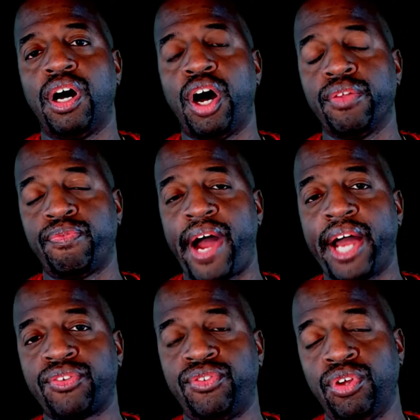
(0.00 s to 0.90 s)
on
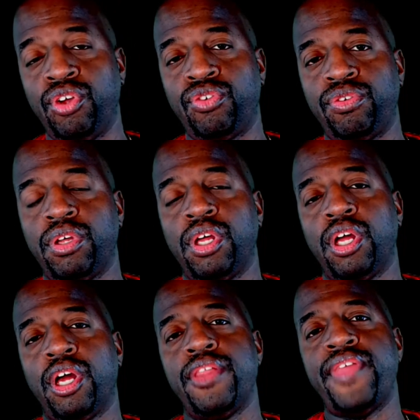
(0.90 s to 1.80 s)
Fox News
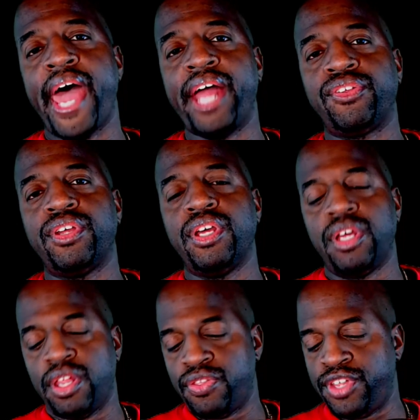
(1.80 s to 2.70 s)
that
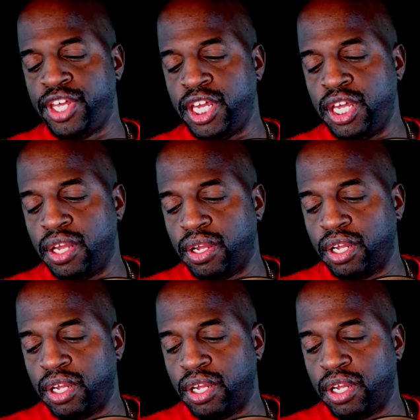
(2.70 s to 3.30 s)
the